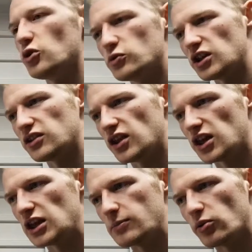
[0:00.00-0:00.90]
using
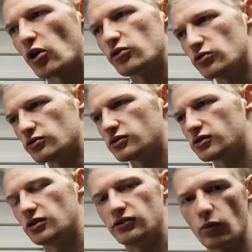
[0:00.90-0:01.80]
the products,
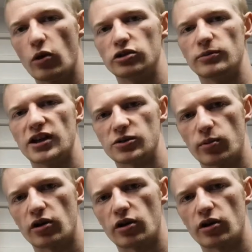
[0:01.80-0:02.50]
the water-based